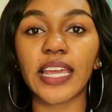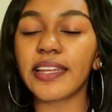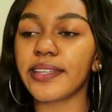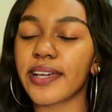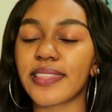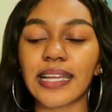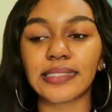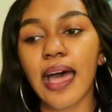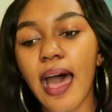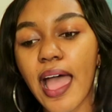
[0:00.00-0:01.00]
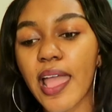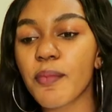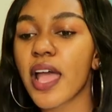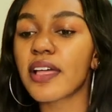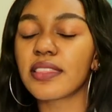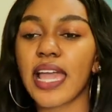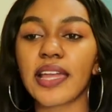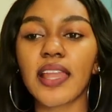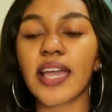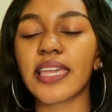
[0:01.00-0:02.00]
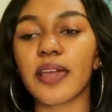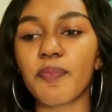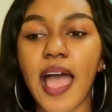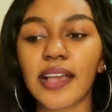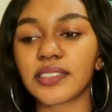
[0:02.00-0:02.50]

in India. At that time, they had not yet